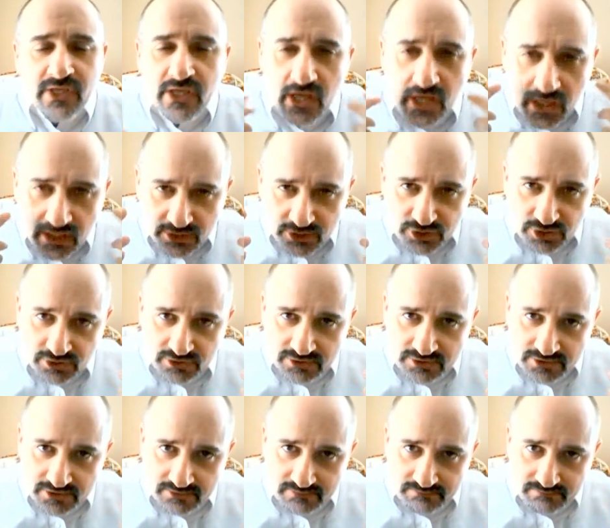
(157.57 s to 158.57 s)

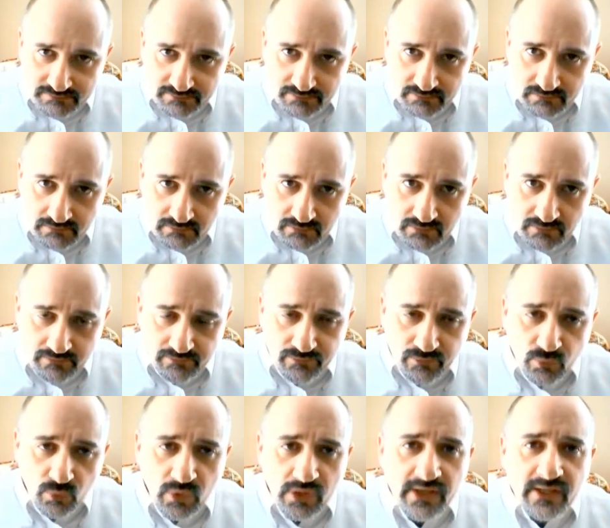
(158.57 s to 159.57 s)
conscience
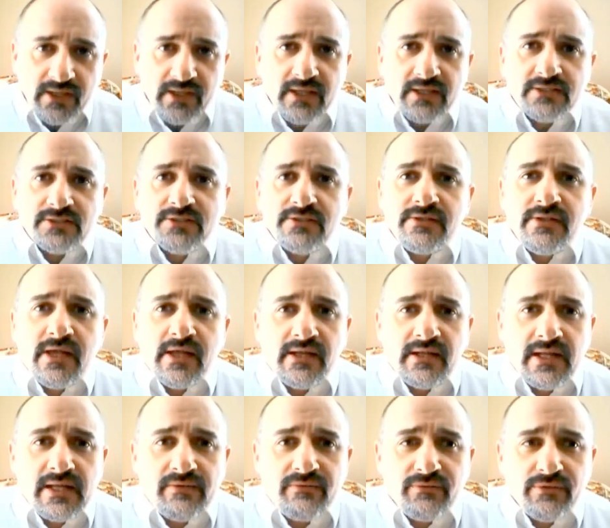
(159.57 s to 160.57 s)
when it gets to that
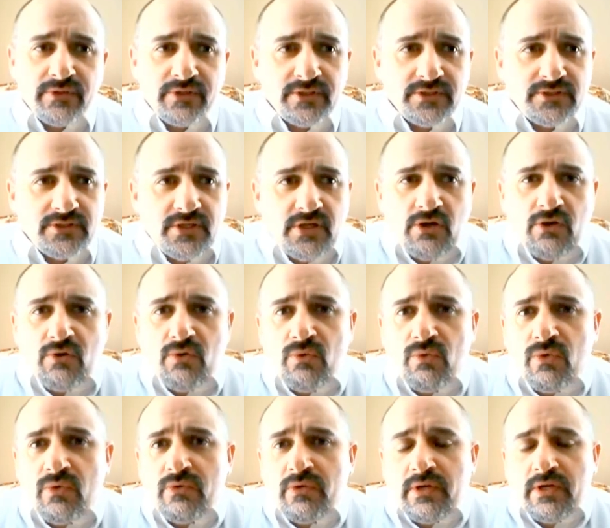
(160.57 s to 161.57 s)
level. There's
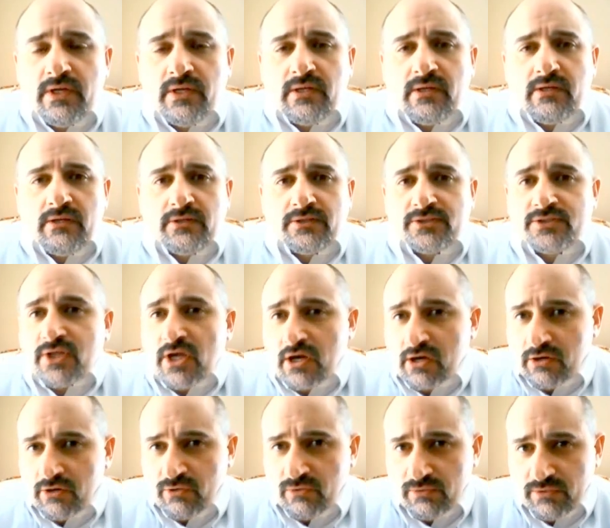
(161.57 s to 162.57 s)
no
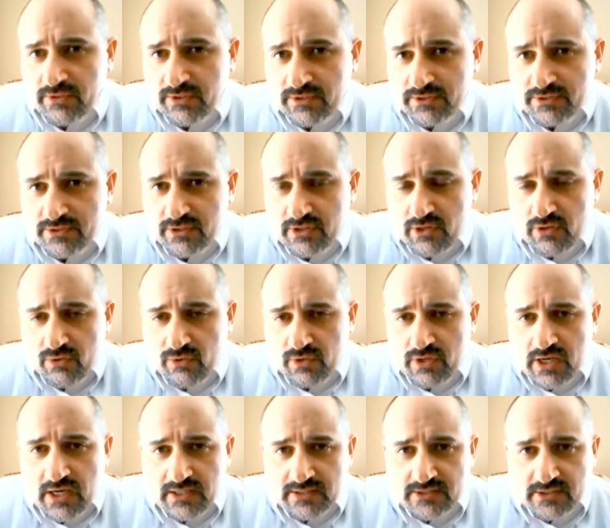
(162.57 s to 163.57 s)
sorrow, there's no
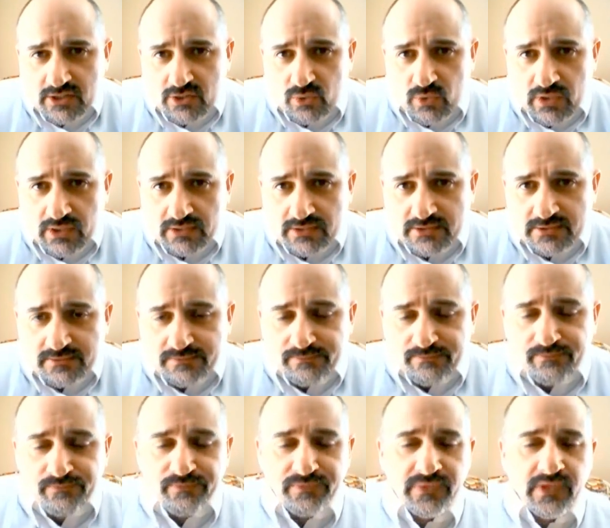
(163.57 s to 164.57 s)
consequence.
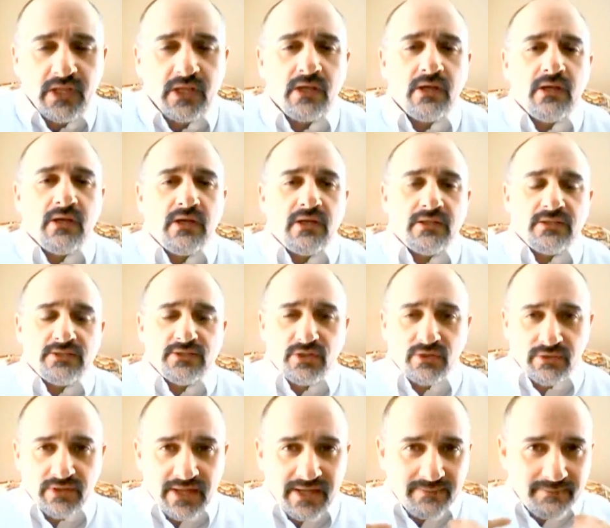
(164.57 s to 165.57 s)
And
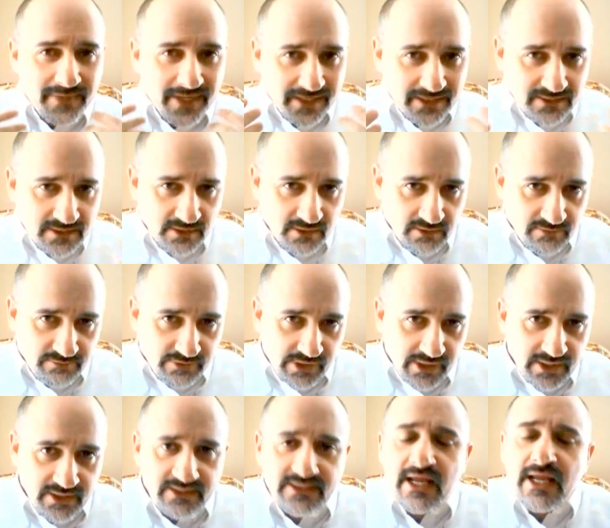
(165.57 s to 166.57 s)
so that makes a
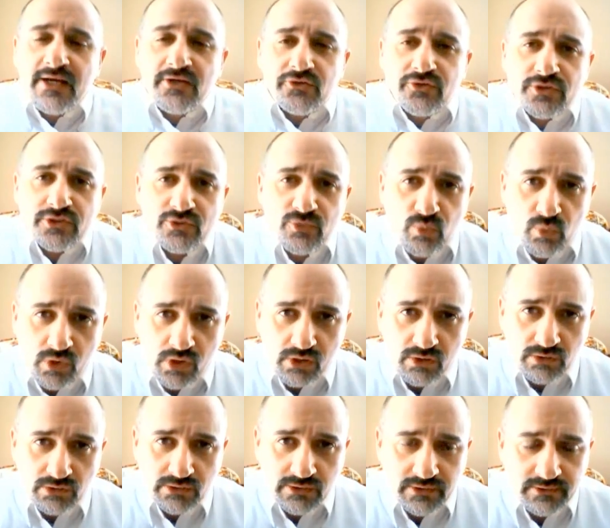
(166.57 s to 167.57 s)
very dangerous
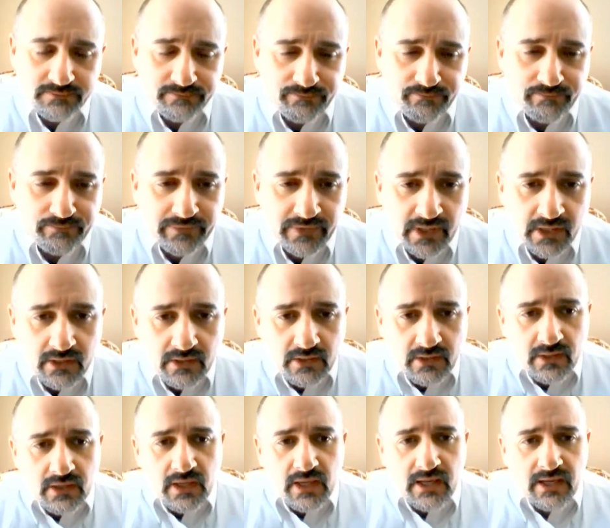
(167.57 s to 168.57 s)
world.
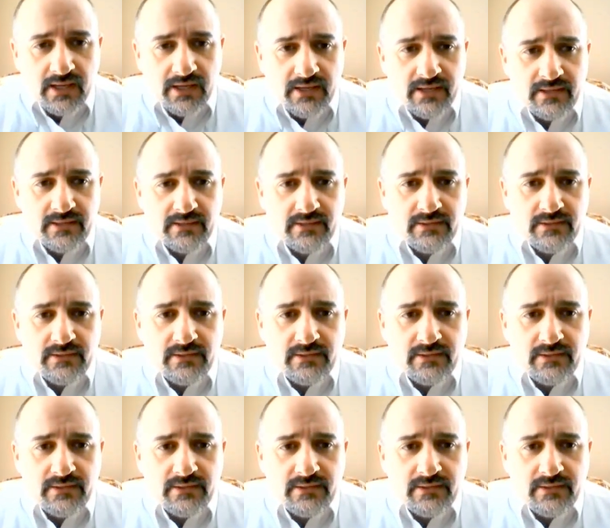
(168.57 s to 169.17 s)
And,